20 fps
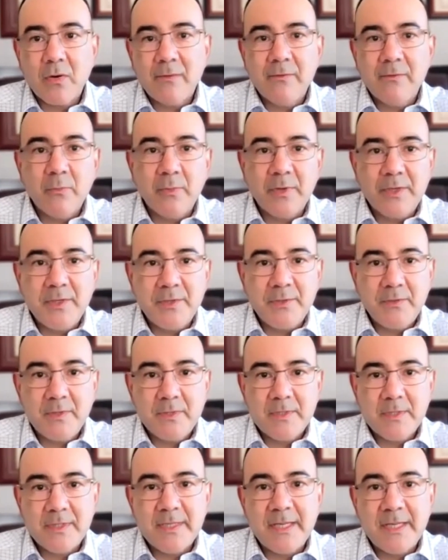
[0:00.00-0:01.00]
of what we do
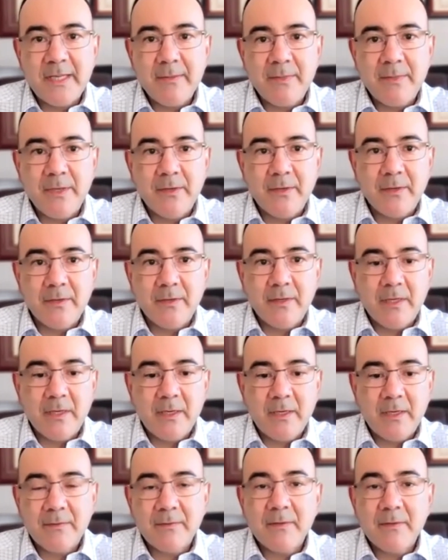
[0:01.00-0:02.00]
as a team here
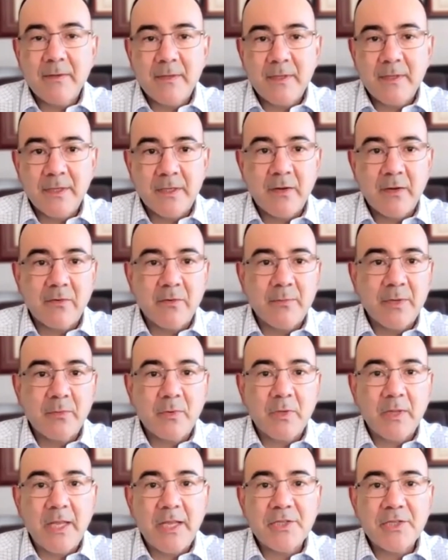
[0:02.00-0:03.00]
in government
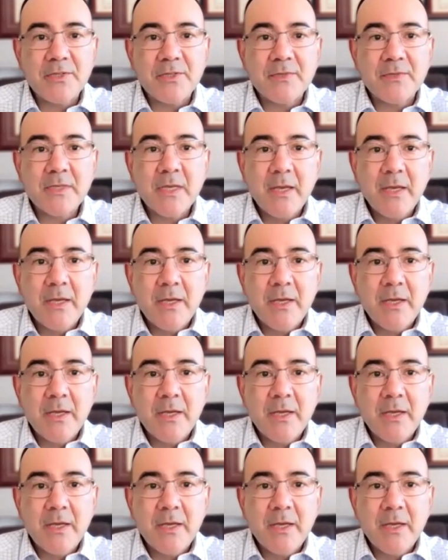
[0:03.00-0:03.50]
relations.